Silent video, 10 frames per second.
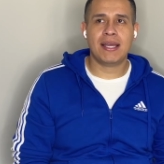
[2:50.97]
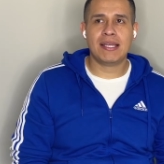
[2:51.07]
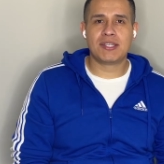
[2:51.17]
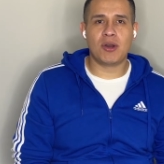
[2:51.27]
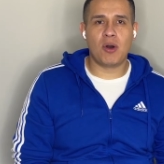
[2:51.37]

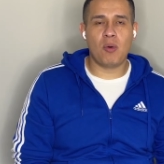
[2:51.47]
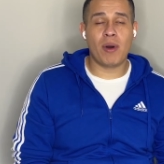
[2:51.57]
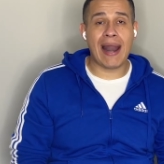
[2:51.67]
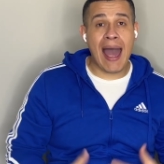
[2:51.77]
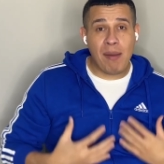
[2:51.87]
So
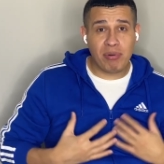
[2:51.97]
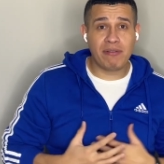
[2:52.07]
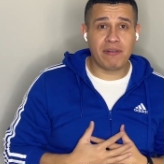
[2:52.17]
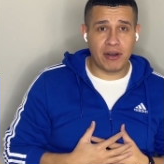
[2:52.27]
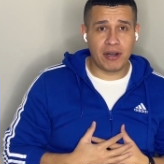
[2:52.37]
what I
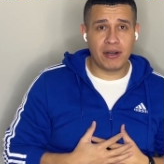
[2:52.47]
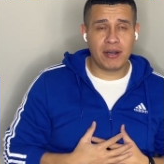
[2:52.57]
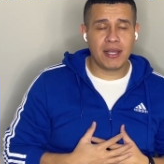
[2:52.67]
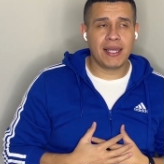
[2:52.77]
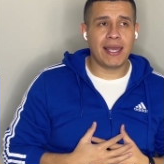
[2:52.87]
prefer
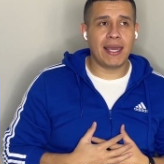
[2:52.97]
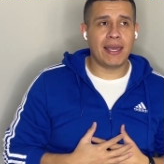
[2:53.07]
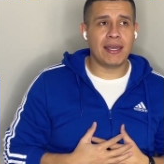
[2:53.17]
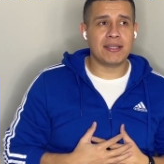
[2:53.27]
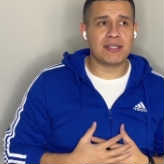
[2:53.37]

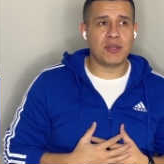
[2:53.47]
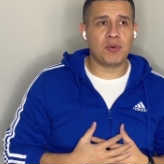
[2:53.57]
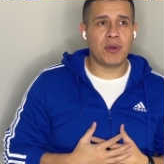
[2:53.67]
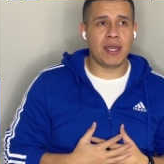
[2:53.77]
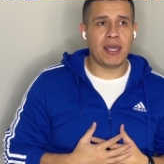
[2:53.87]
is
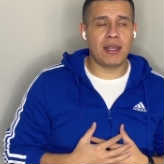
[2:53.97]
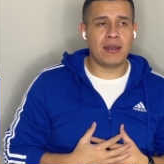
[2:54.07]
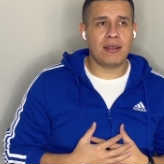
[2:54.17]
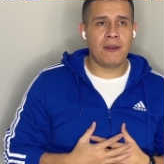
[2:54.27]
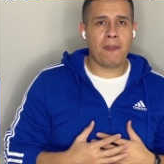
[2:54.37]
doing